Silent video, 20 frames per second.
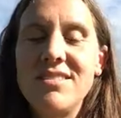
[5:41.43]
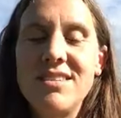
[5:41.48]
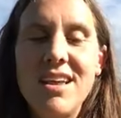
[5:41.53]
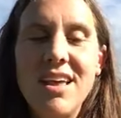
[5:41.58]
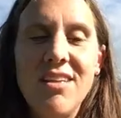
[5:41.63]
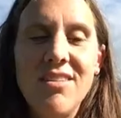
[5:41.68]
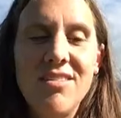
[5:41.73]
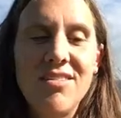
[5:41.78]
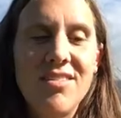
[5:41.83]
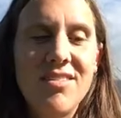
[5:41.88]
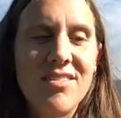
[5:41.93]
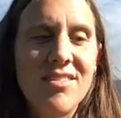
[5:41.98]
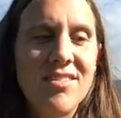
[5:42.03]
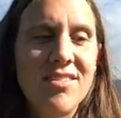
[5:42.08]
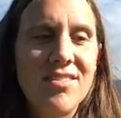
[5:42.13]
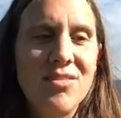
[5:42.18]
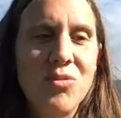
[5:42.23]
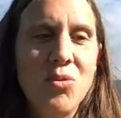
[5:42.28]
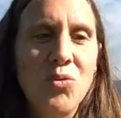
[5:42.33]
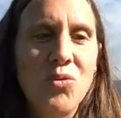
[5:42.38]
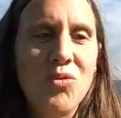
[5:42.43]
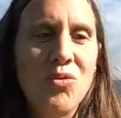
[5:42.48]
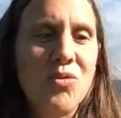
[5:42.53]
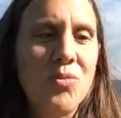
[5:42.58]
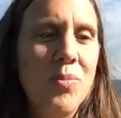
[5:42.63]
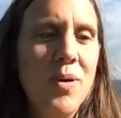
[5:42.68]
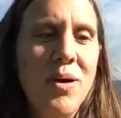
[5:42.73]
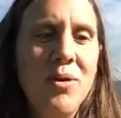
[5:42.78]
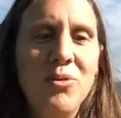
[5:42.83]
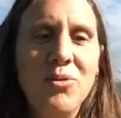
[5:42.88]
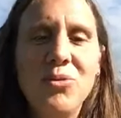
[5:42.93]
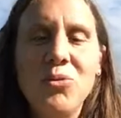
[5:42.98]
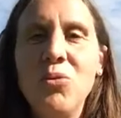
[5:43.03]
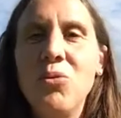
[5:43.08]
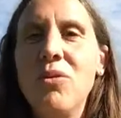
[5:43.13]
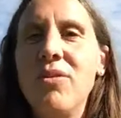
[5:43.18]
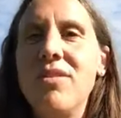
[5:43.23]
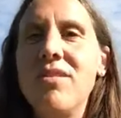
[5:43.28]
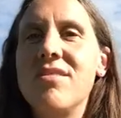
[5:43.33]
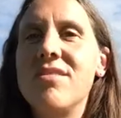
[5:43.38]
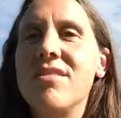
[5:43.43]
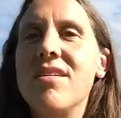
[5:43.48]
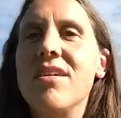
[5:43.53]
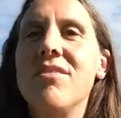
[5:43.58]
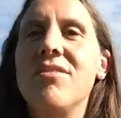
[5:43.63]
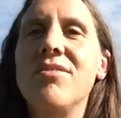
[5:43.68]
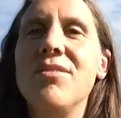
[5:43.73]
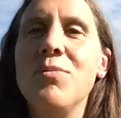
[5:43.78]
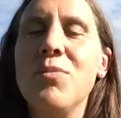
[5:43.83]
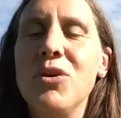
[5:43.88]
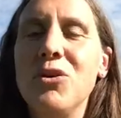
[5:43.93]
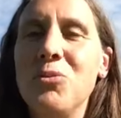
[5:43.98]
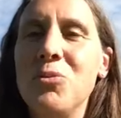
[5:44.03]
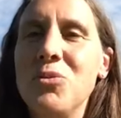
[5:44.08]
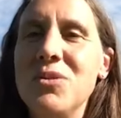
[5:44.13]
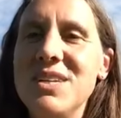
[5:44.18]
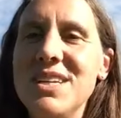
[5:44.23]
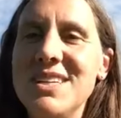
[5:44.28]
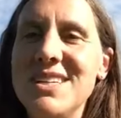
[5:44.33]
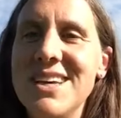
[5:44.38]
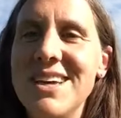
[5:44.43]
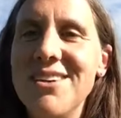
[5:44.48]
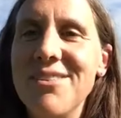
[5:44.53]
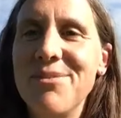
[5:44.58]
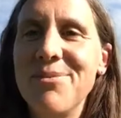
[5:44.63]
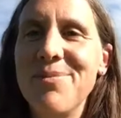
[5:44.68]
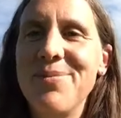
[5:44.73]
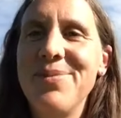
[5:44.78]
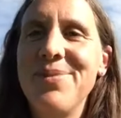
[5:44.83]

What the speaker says: talks about all of this stuff in much more detail.